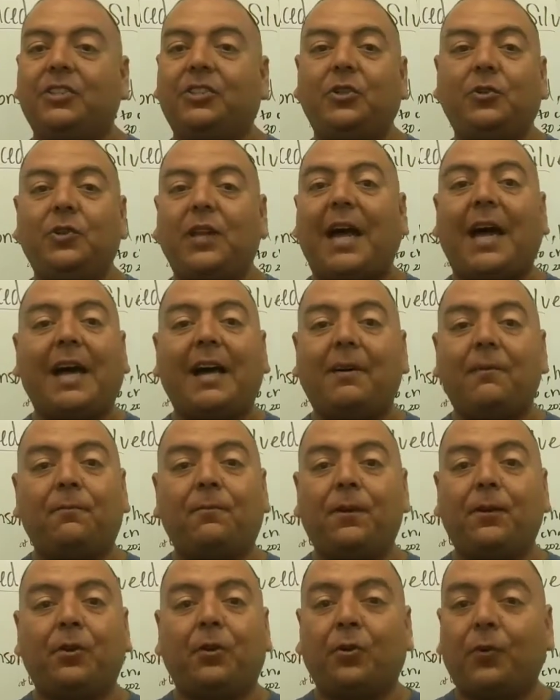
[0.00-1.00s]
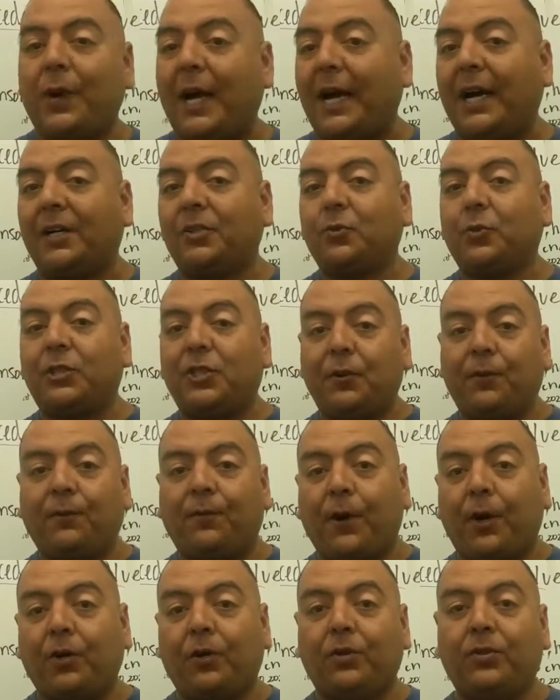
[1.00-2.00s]
Do not fiddle around with your
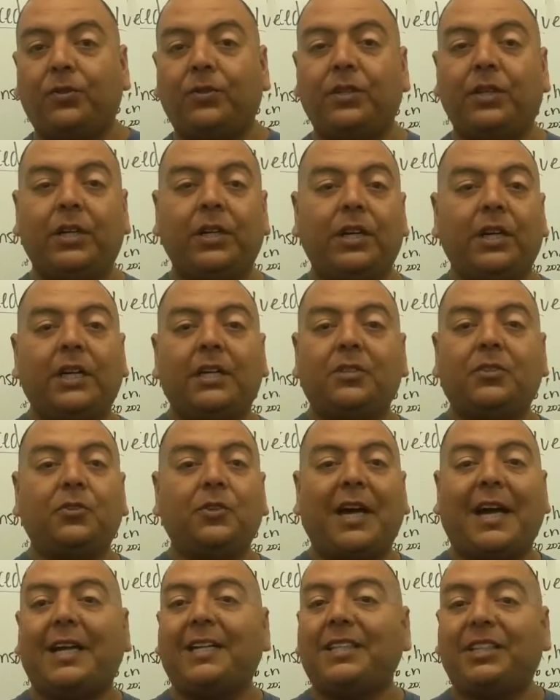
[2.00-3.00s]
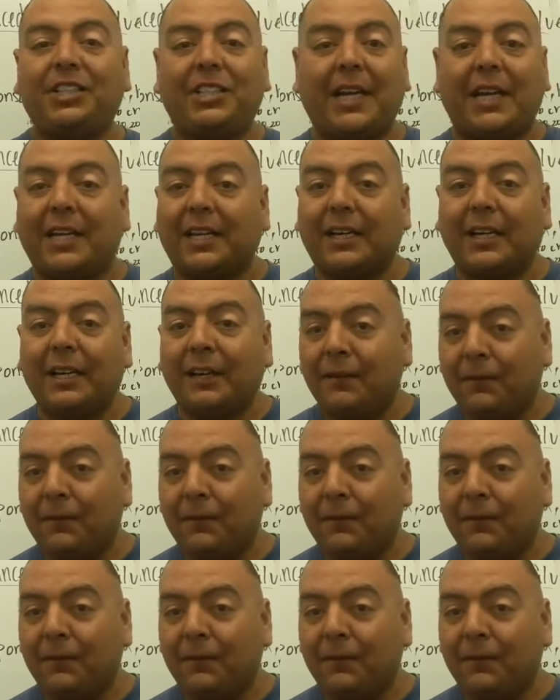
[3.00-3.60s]
phone. Do not check